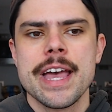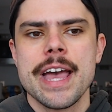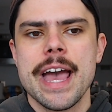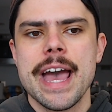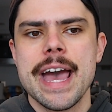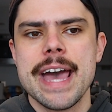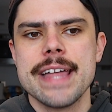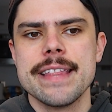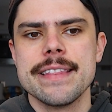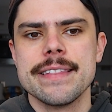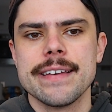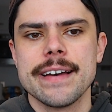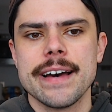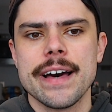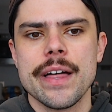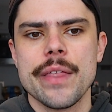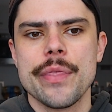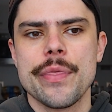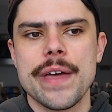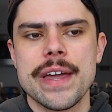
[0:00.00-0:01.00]
And
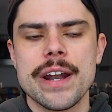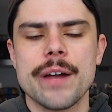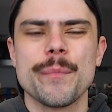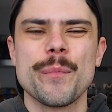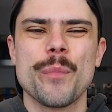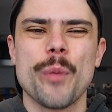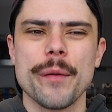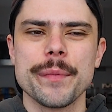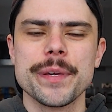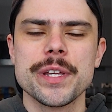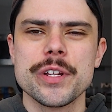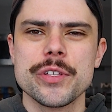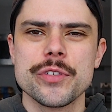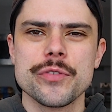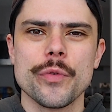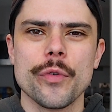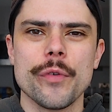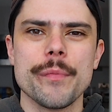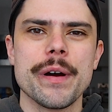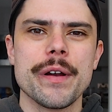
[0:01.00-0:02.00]
then I'm probably going to
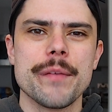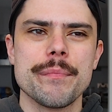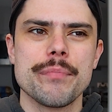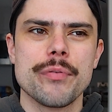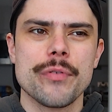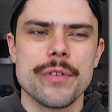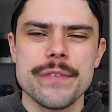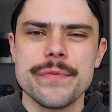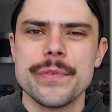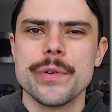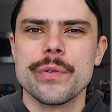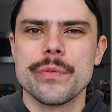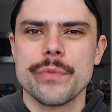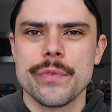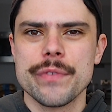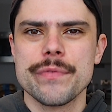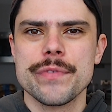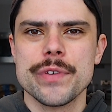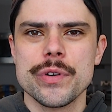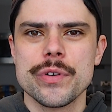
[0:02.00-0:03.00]
do all my preview and
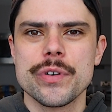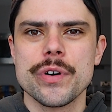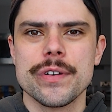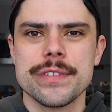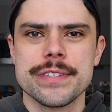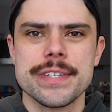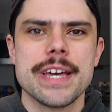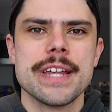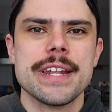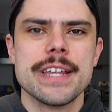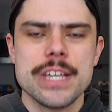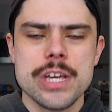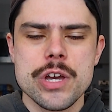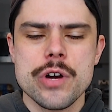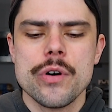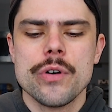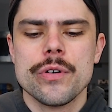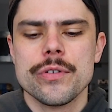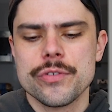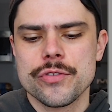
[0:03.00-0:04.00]
review content
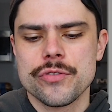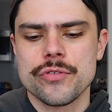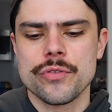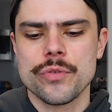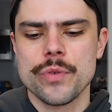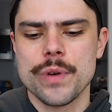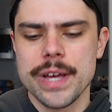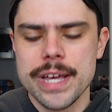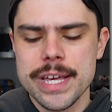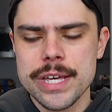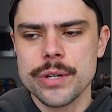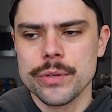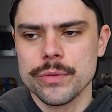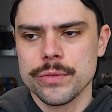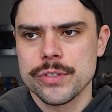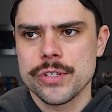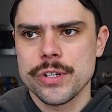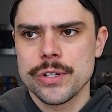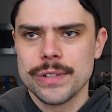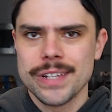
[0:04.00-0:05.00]
here on True
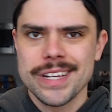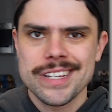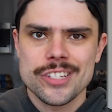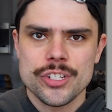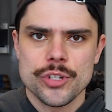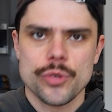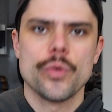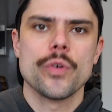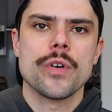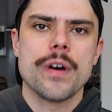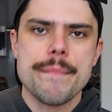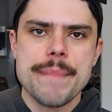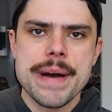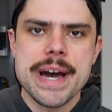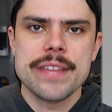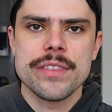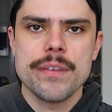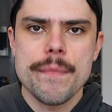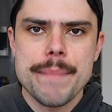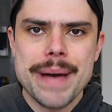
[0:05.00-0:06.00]
Eagle. So let's talk
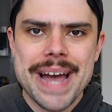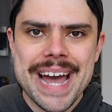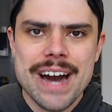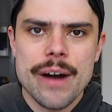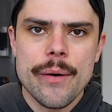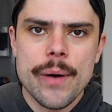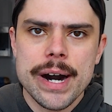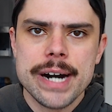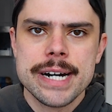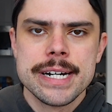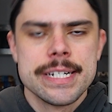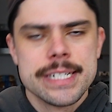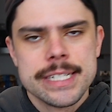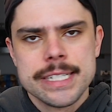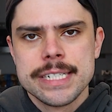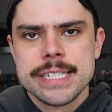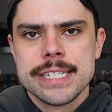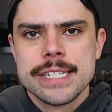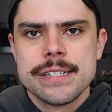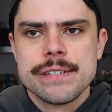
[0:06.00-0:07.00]
about the power
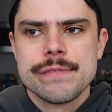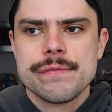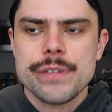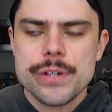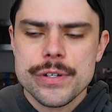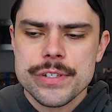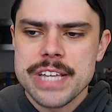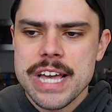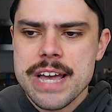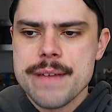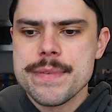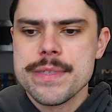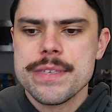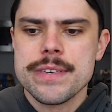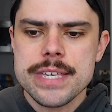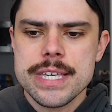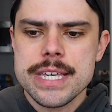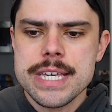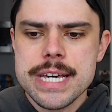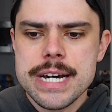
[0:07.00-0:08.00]
first game of
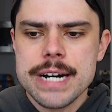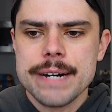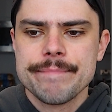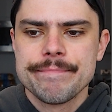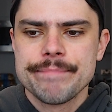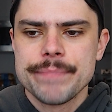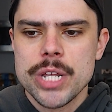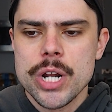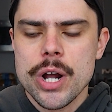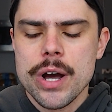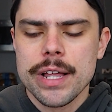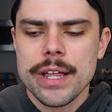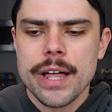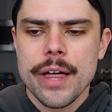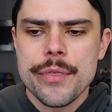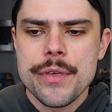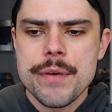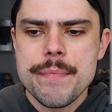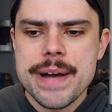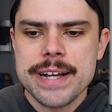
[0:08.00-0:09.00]
the year.
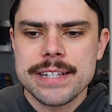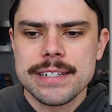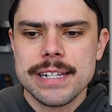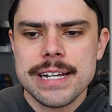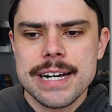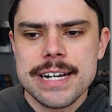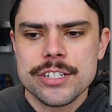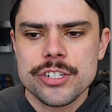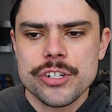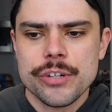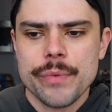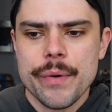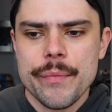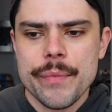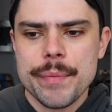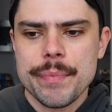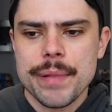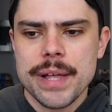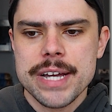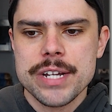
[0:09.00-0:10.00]
I think back to last year when
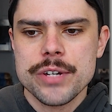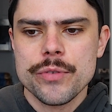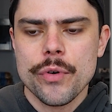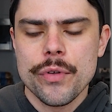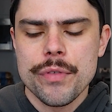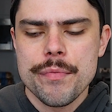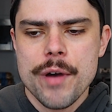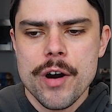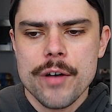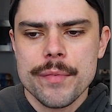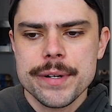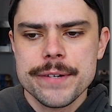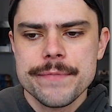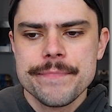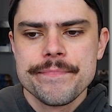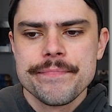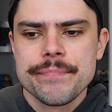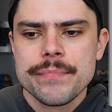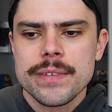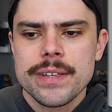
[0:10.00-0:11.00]
we played North Melbourne.
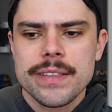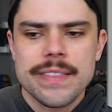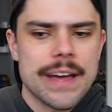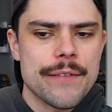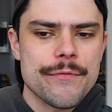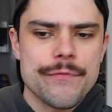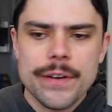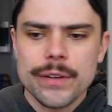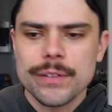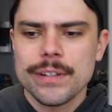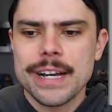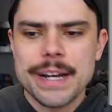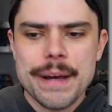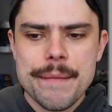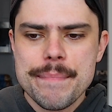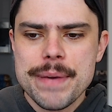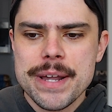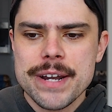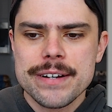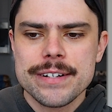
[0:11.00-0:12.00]
That felt like a
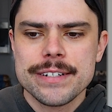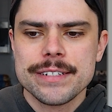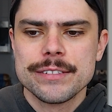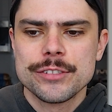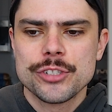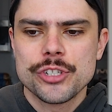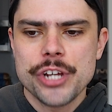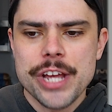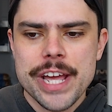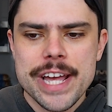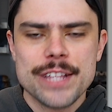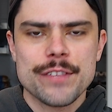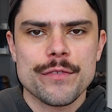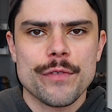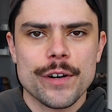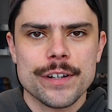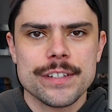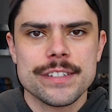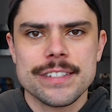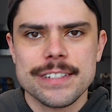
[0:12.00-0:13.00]
better chance
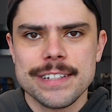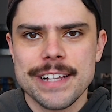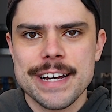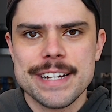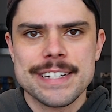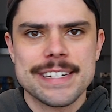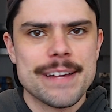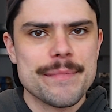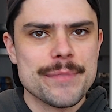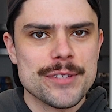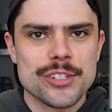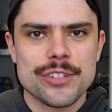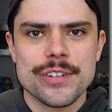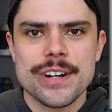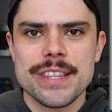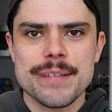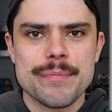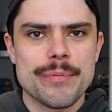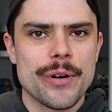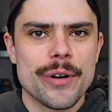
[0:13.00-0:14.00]
for us to
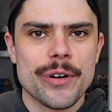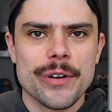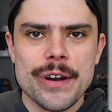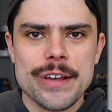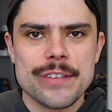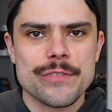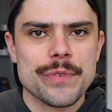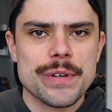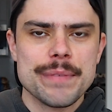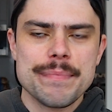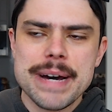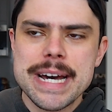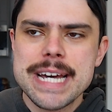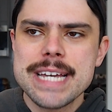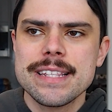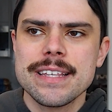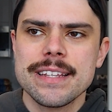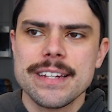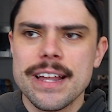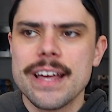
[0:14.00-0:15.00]
demonstrate the progress we'd
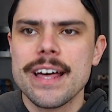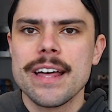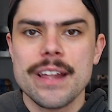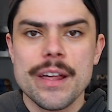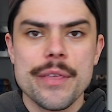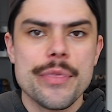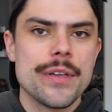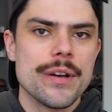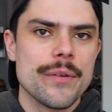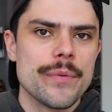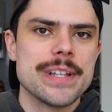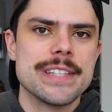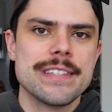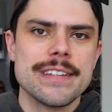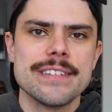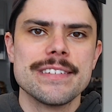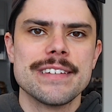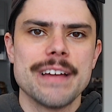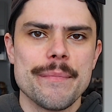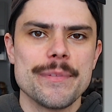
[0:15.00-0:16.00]
made. And I think we
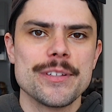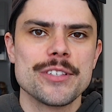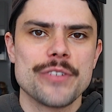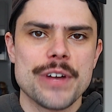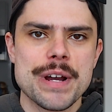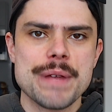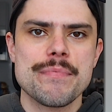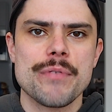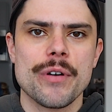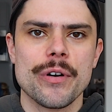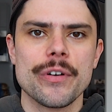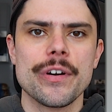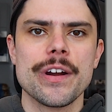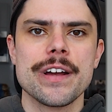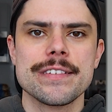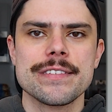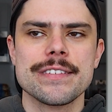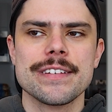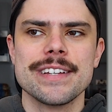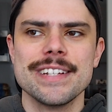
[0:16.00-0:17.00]
did demonstrate
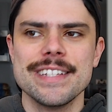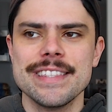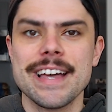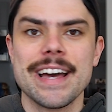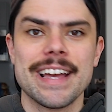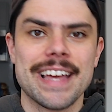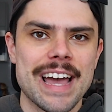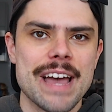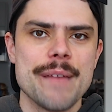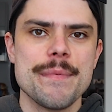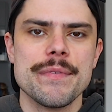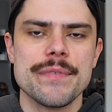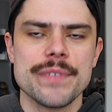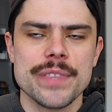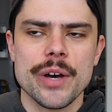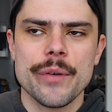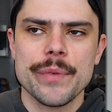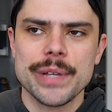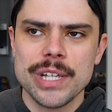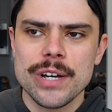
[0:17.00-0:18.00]
progress in that game, even
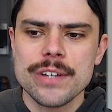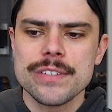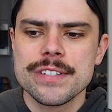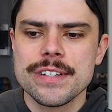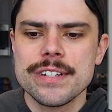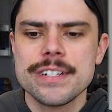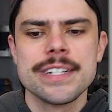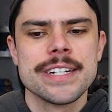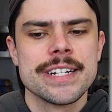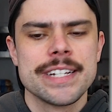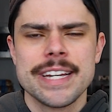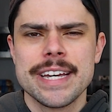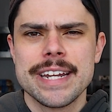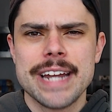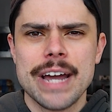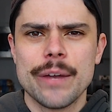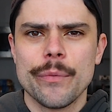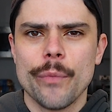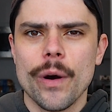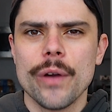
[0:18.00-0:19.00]
though we lost it and
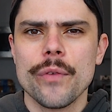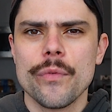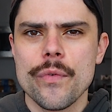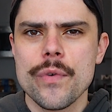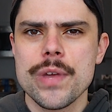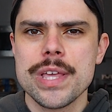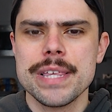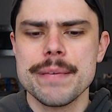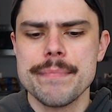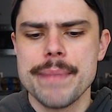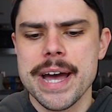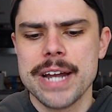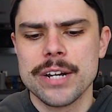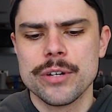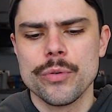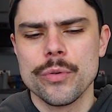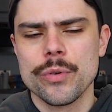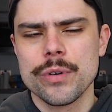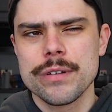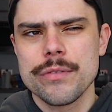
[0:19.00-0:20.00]
had one really bad
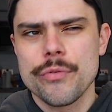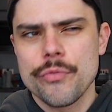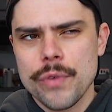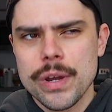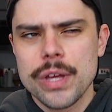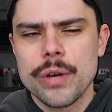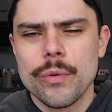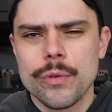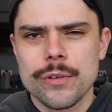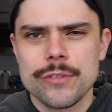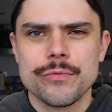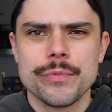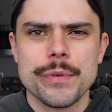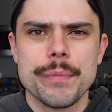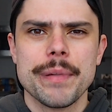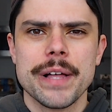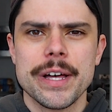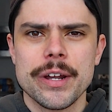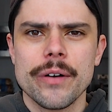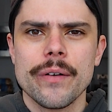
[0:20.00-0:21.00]
quarter. 3 quarters we
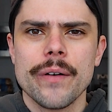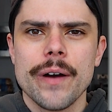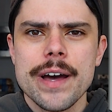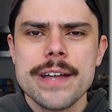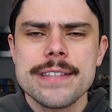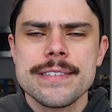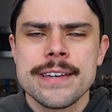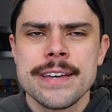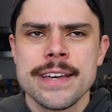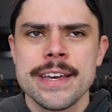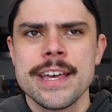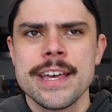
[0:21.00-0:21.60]
played all right.